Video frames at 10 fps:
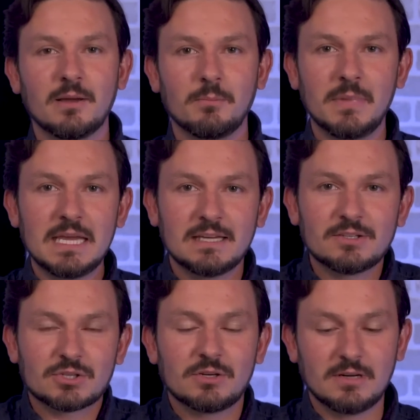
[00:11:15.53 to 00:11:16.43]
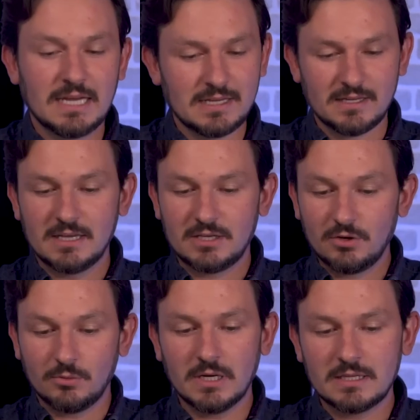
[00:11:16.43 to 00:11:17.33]
Making sure, hey, you
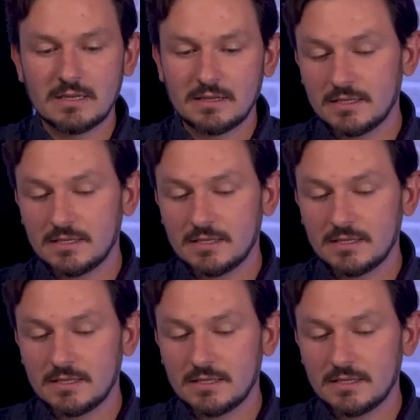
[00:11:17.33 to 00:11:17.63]
know what?